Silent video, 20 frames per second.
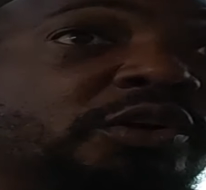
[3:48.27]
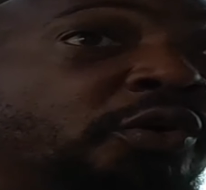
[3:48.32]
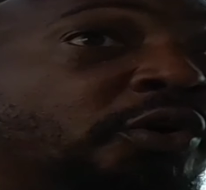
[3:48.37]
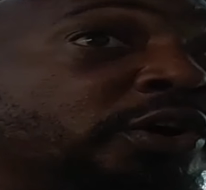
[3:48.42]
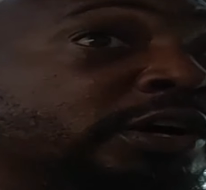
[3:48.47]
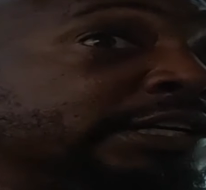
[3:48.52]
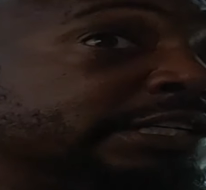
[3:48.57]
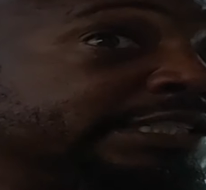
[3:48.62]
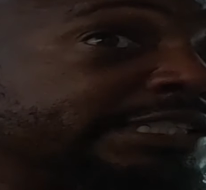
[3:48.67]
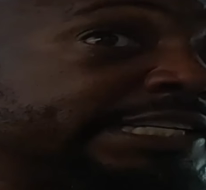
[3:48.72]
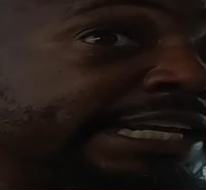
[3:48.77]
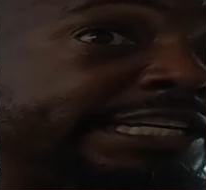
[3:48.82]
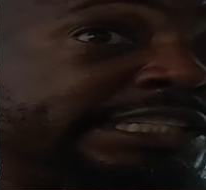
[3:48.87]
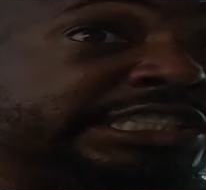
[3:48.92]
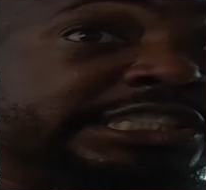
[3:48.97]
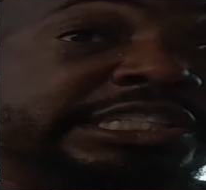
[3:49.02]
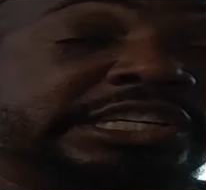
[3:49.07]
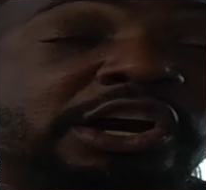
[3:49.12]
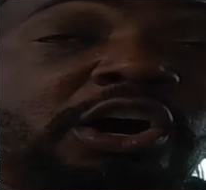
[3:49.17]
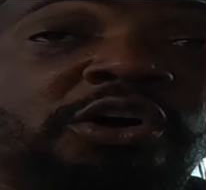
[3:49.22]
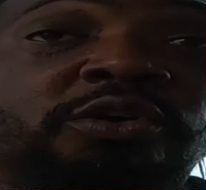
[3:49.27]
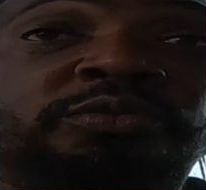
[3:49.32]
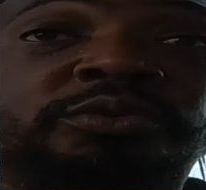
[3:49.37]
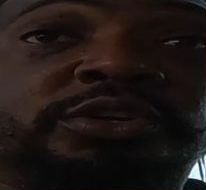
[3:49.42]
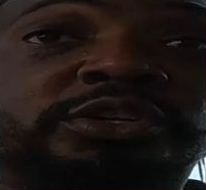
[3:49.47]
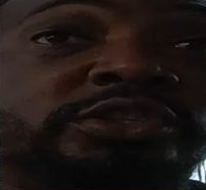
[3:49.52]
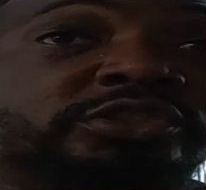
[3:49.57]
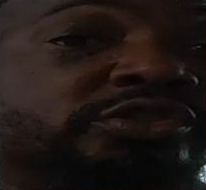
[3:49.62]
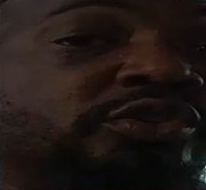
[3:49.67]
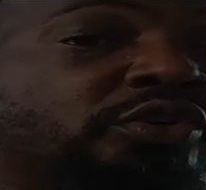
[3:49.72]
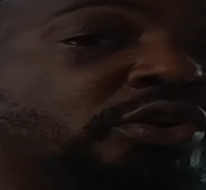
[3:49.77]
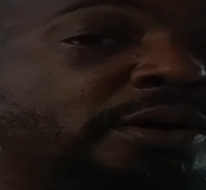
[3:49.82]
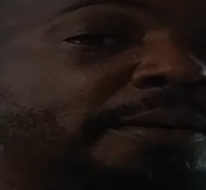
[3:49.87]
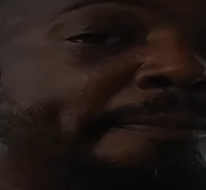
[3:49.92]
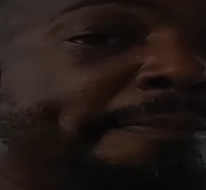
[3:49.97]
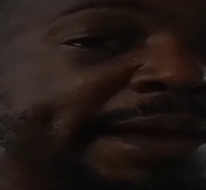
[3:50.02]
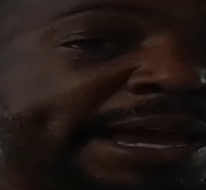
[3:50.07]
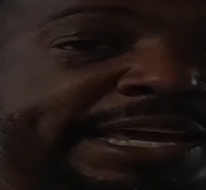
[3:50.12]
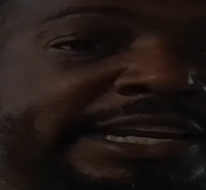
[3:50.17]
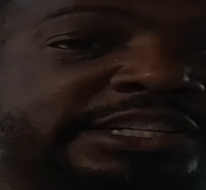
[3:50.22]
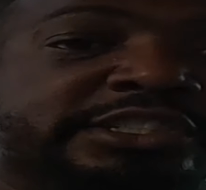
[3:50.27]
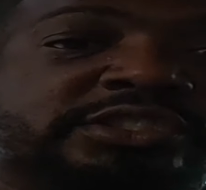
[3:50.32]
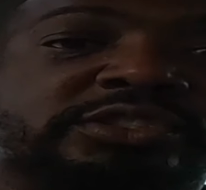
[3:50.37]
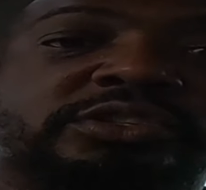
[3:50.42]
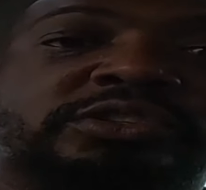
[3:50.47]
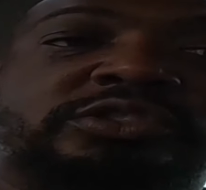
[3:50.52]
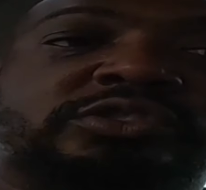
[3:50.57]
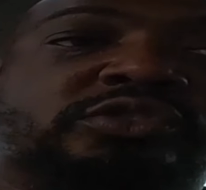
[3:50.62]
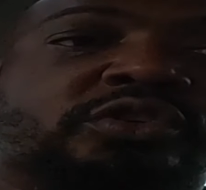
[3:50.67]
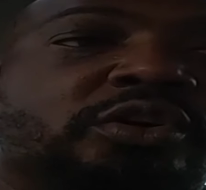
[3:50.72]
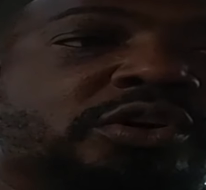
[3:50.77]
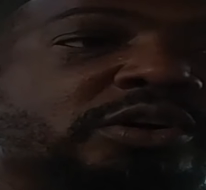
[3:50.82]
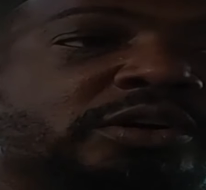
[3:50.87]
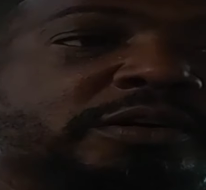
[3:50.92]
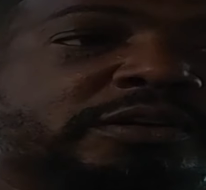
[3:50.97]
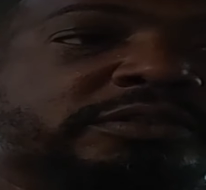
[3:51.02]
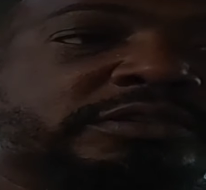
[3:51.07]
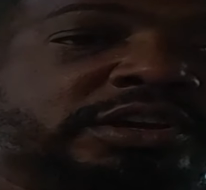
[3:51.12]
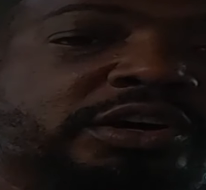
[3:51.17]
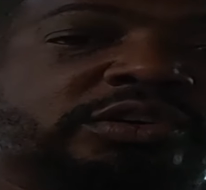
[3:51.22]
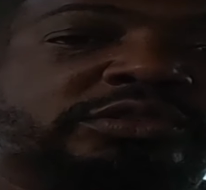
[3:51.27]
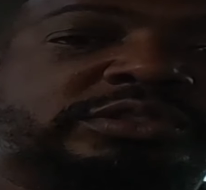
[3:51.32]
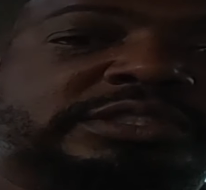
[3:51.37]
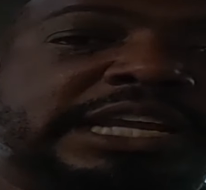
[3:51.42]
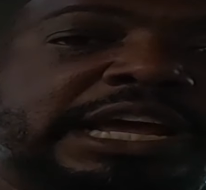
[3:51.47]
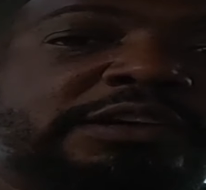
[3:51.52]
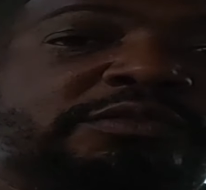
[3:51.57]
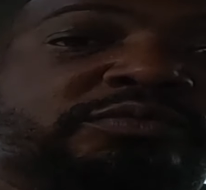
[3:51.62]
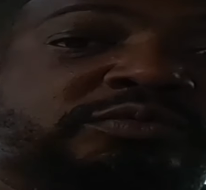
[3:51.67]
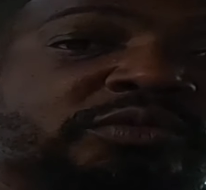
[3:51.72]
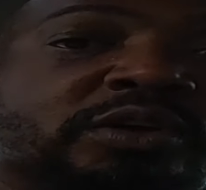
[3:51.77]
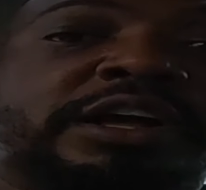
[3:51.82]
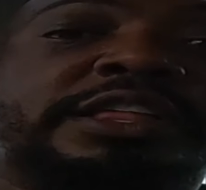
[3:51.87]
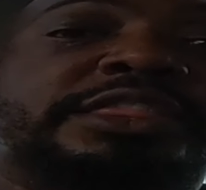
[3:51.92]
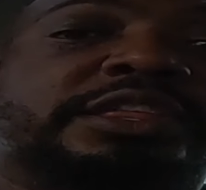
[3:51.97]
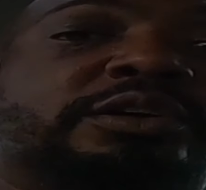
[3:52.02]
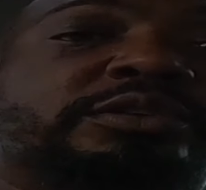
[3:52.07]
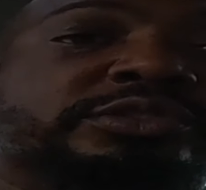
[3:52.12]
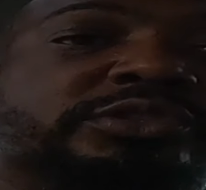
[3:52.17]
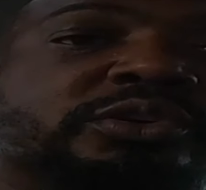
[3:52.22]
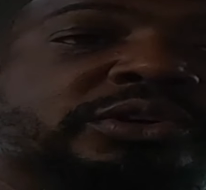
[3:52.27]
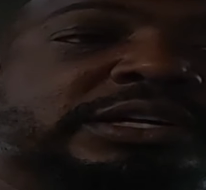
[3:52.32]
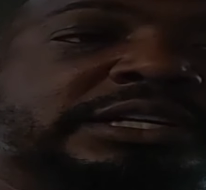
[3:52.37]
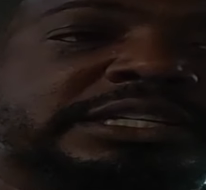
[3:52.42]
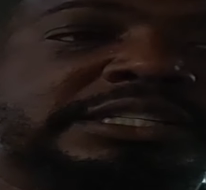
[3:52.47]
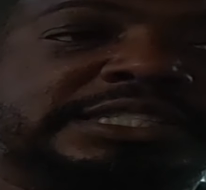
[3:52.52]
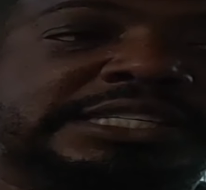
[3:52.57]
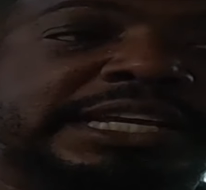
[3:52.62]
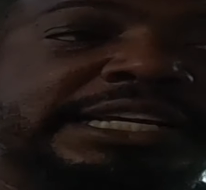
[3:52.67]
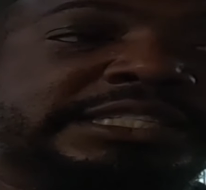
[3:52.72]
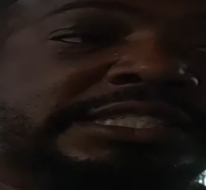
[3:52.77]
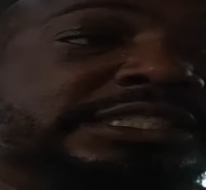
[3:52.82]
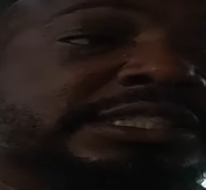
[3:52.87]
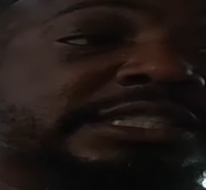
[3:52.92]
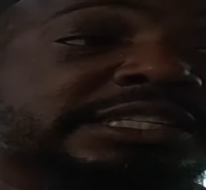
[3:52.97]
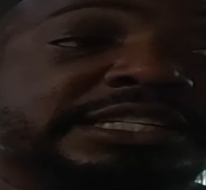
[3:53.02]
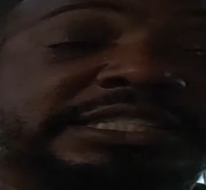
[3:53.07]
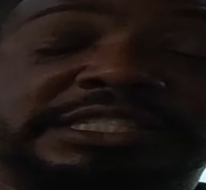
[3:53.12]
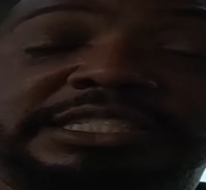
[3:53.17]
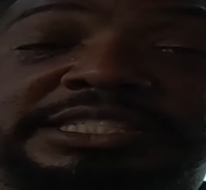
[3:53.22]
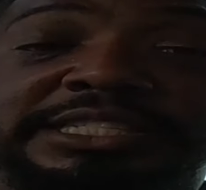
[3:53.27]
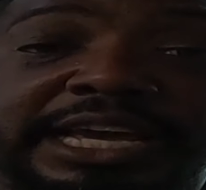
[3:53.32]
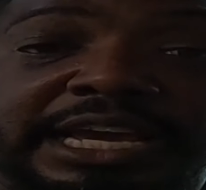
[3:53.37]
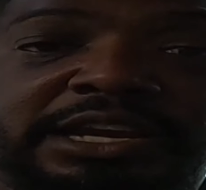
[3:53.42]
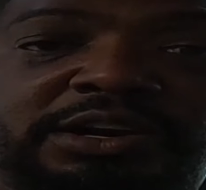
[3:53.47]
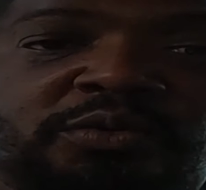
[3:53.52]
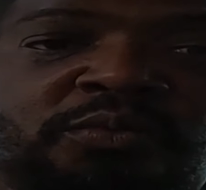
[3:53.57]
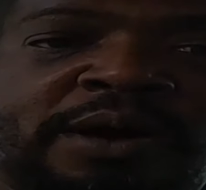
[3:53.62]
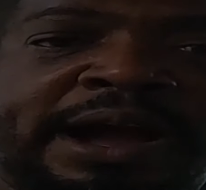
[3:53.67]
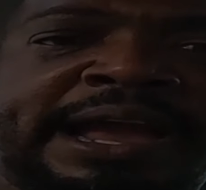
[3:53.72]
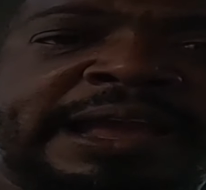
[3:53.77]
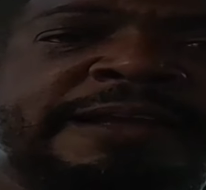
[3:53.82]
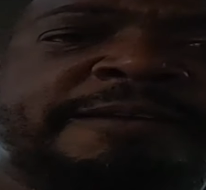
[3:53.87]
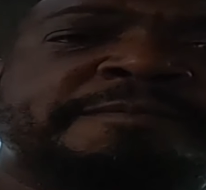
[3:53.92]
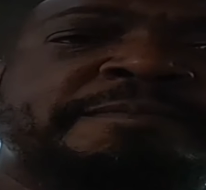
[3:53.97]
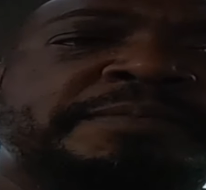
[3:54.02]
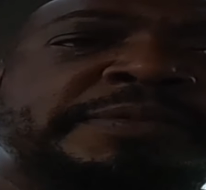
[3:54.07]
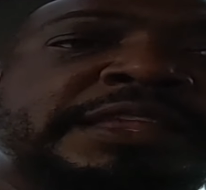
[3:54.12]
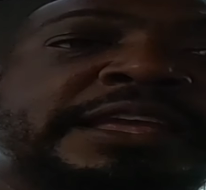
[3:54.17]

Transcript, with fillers: organization owners or managers or those that run those organizations, such as Dana White,